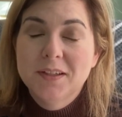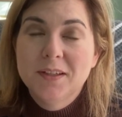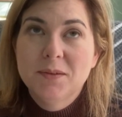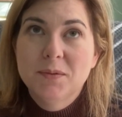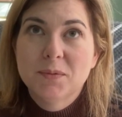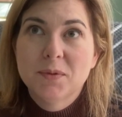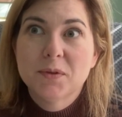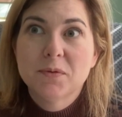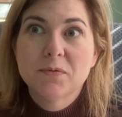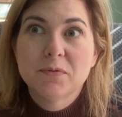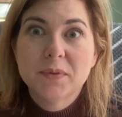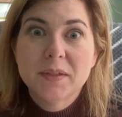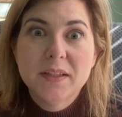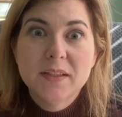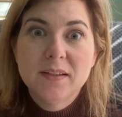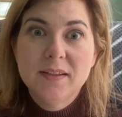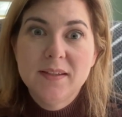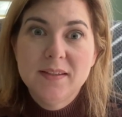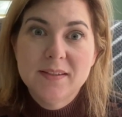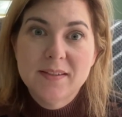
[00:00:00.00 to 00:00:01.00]
were
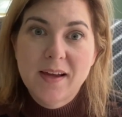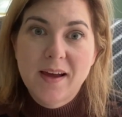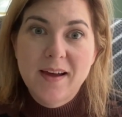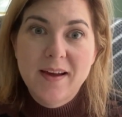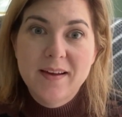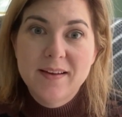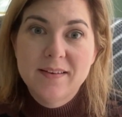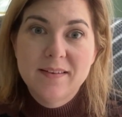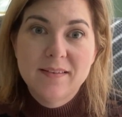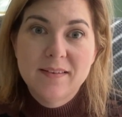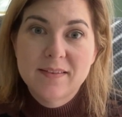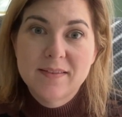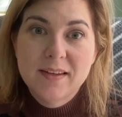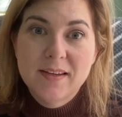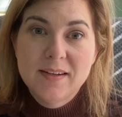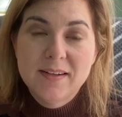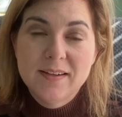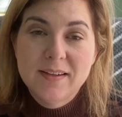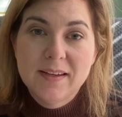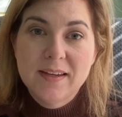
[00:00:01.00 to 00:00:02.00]
really sad that they
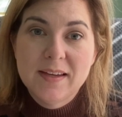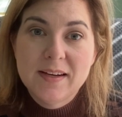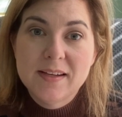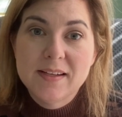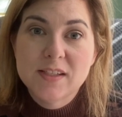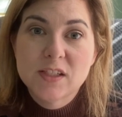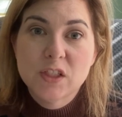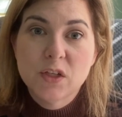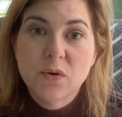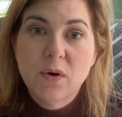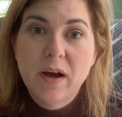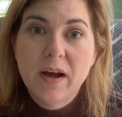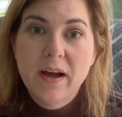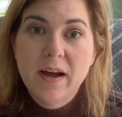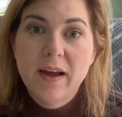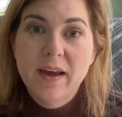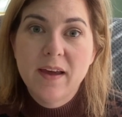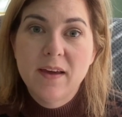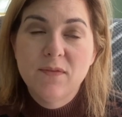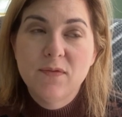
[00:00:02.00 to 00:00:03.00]
didn't get it. So
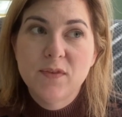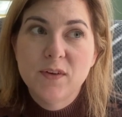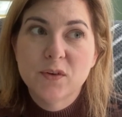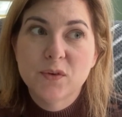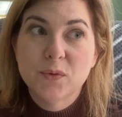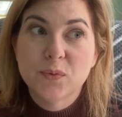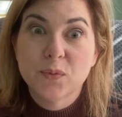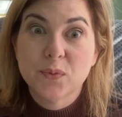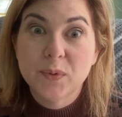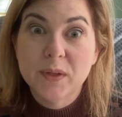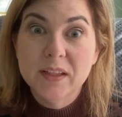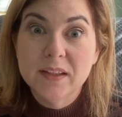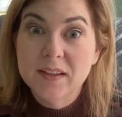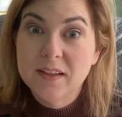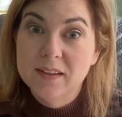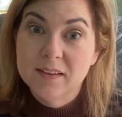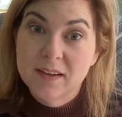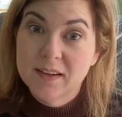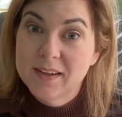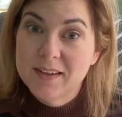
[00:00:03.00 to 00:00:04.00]
I feel really
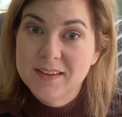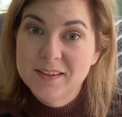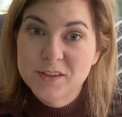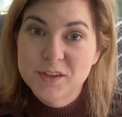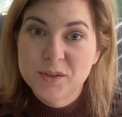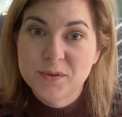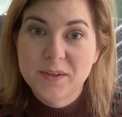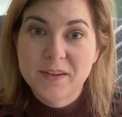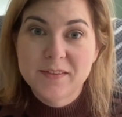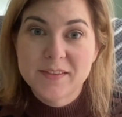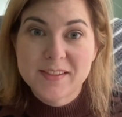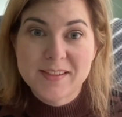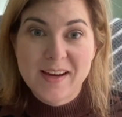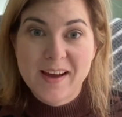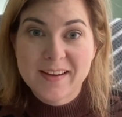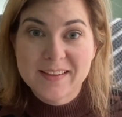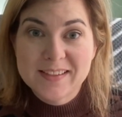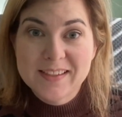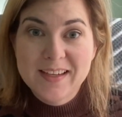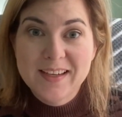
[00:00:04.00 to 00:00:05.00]
lucky to have
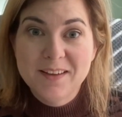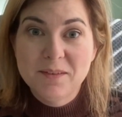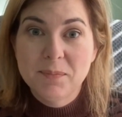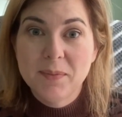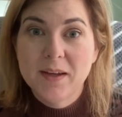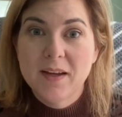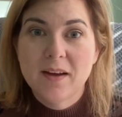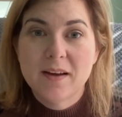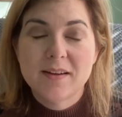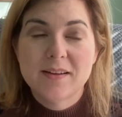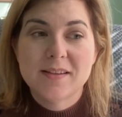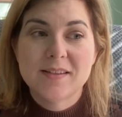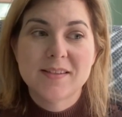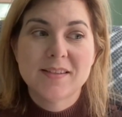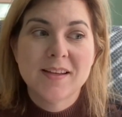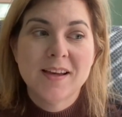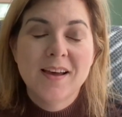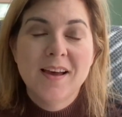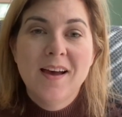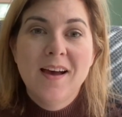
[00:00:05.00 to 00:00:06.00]
snagged it because
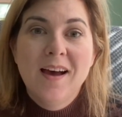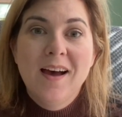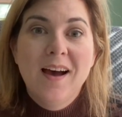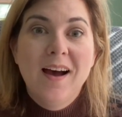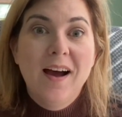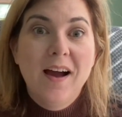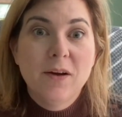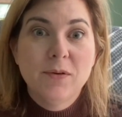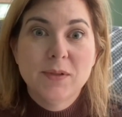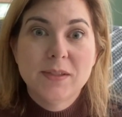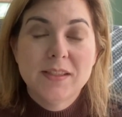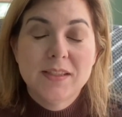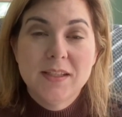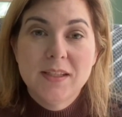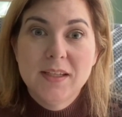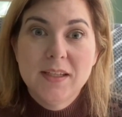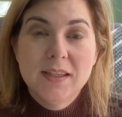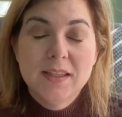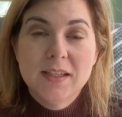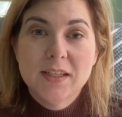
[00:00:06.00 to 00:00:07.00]
I was
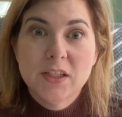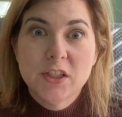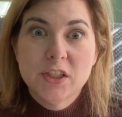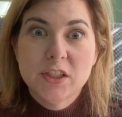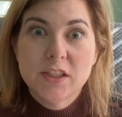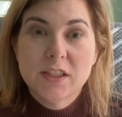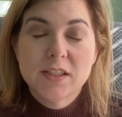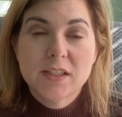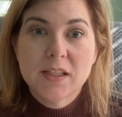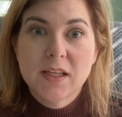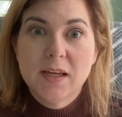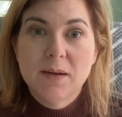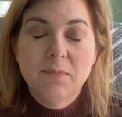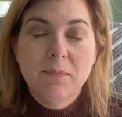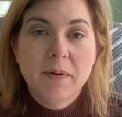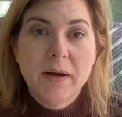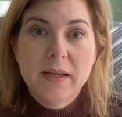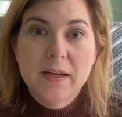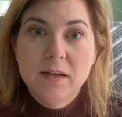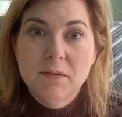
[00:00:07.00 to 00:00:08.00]
sitting there just like
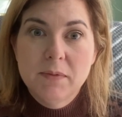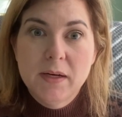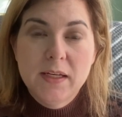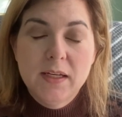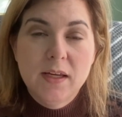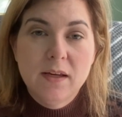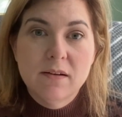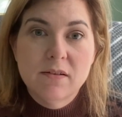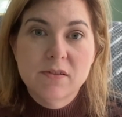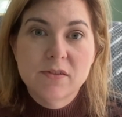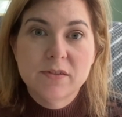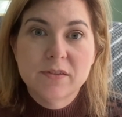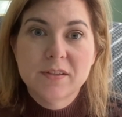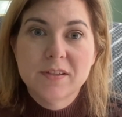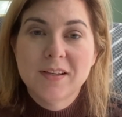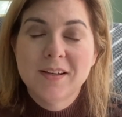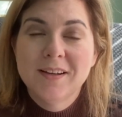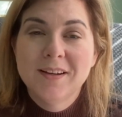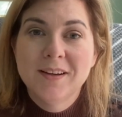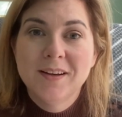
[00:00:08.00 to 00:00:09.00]
biting my nails.
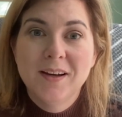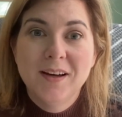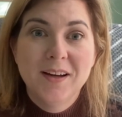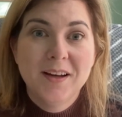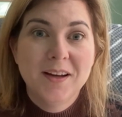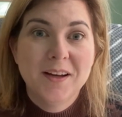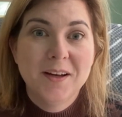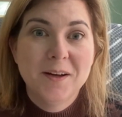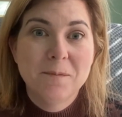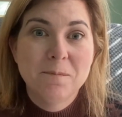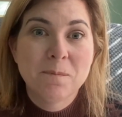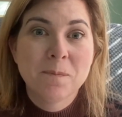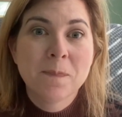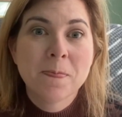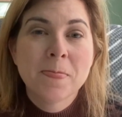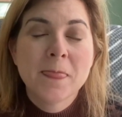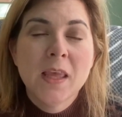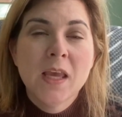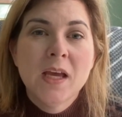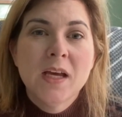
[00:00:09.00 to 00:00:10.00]

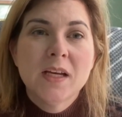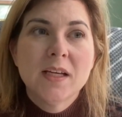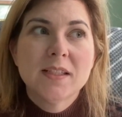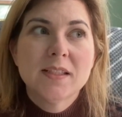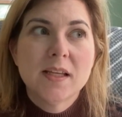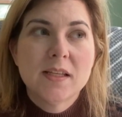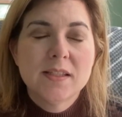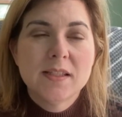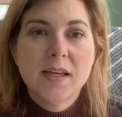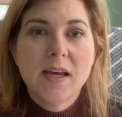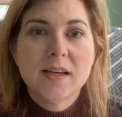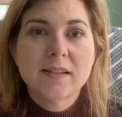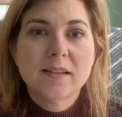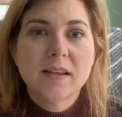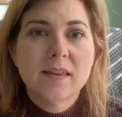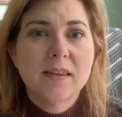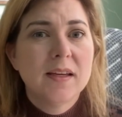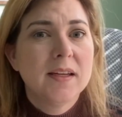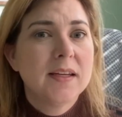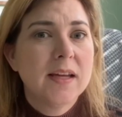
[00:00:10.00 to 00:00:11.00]
Scentsy has a
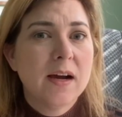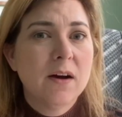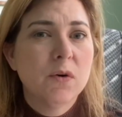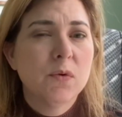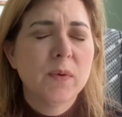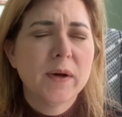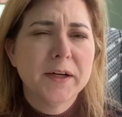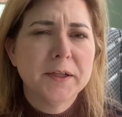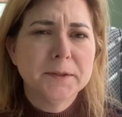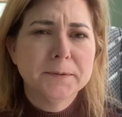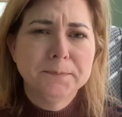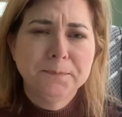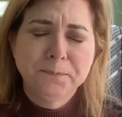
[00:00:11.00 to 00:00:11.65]
thing now where